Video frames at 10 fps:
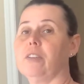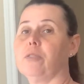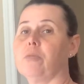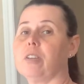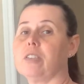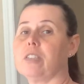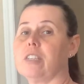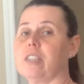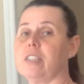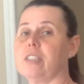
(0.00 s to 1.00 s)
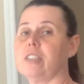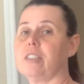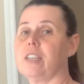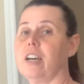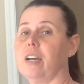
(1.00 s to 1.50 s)
who runs the
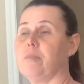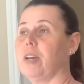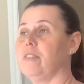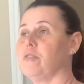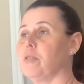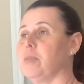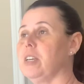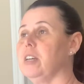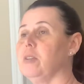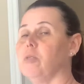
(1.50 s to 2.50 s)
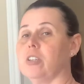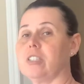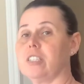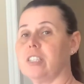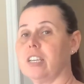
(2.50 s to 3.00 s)
iPad for me,
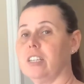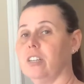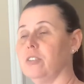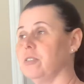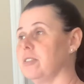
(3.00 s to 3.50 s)
wants to say hello.